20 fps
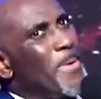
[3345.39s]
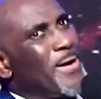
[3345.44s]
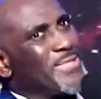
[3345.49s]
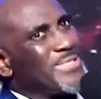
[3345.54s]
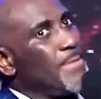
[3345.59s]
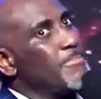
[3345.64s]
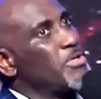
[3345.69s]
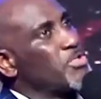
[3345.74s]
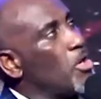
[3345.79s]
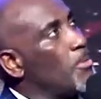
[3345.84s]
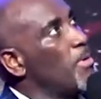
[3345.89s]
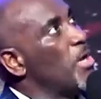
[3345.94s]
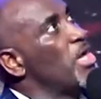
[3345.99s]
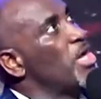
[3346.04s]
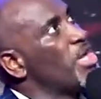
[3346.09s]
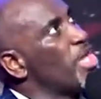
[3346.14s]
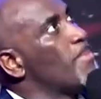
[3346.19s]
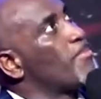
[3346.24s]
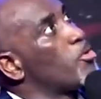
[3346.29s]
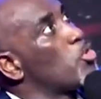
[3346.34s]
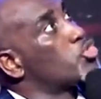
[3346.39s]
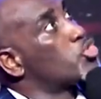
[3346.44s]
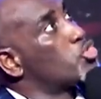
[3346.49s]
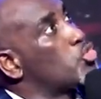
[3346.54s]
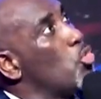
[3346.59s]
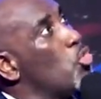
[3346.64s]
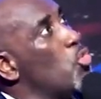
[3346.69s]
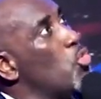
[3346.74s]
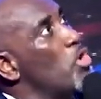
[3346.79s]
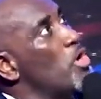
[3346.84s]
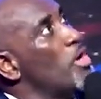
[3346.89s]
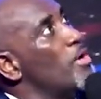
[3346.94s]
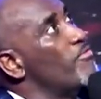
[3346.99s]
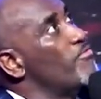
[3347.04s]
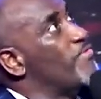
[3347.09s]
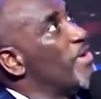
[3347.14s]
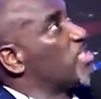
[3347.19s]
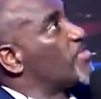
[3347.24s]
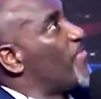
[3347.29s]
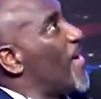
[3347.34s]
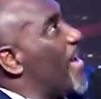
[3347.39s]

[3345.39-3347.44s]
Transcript: Next verse. Simon of Gosee.